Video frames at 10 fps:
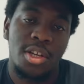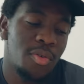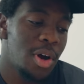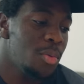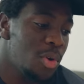To
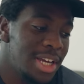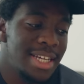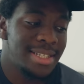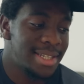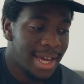quote what
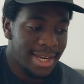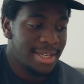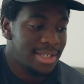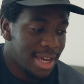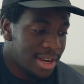he said,
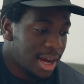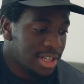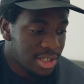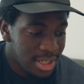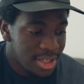he said,
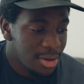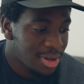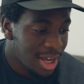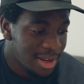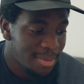I just
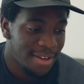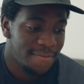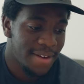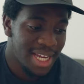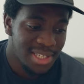don't like my
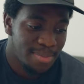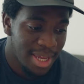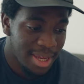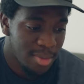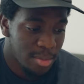face
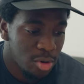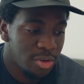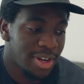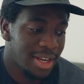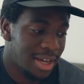being
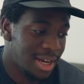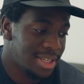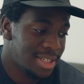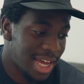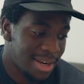
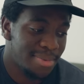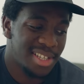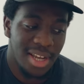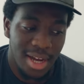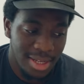memorialized and
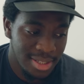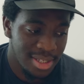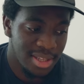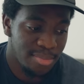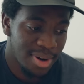
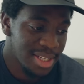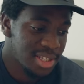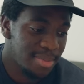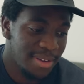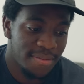besides, the brand
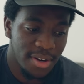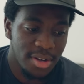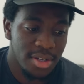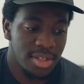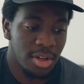should be
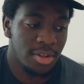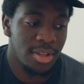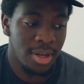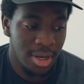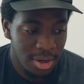focused on
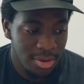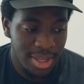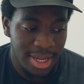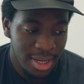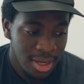the
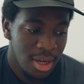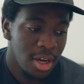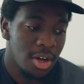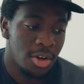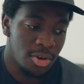clothing,
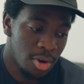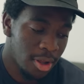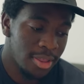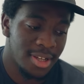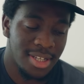
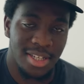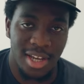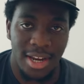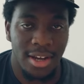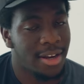not the
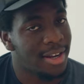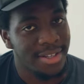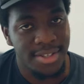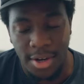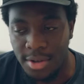designer, and I
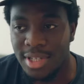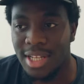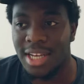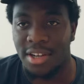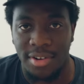
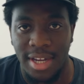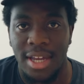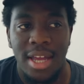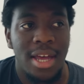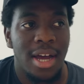totally
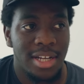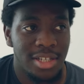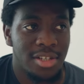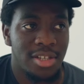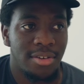agree. I
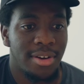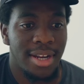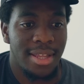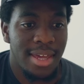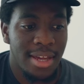totally agree.
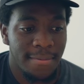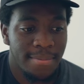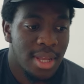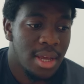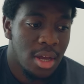And I think
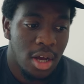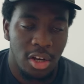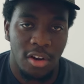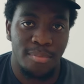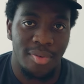a
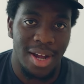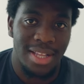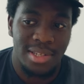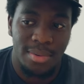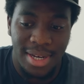lot of
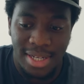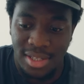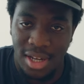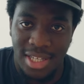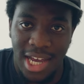brands, when they
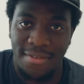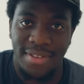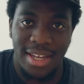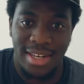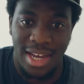start to have
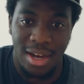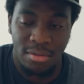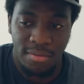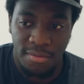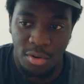their
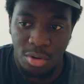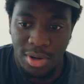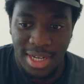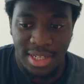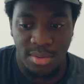
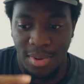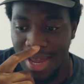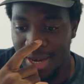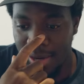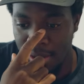downfall, is
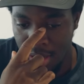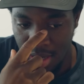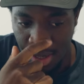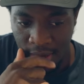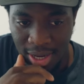when
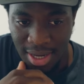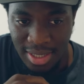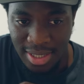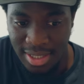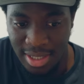
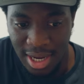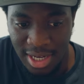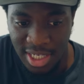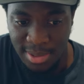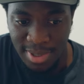
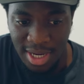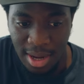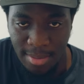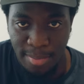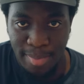designers
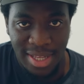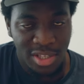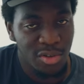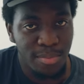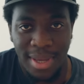become a bit
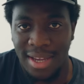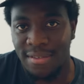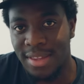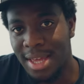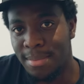too big
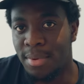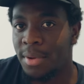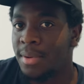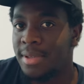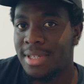for their
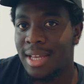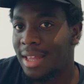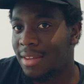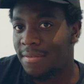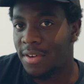boots
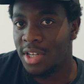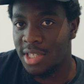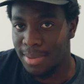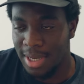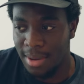and the
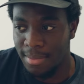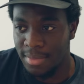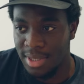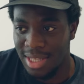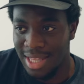focus
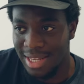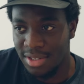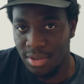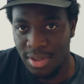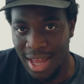becomes
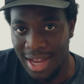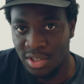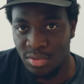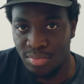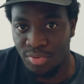less on the
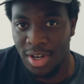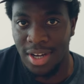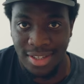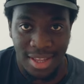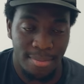actual
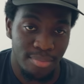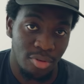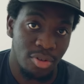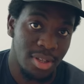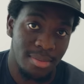product that
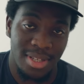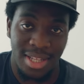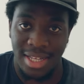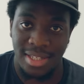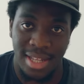brought them to
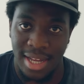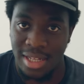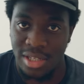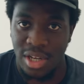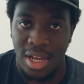that
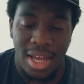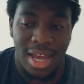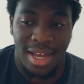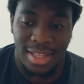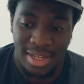stage
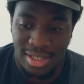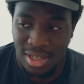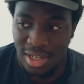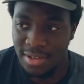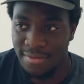and they
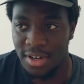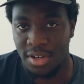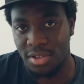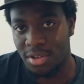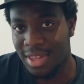start to
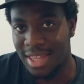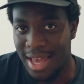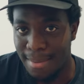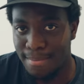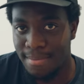focus on
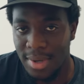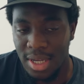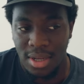them.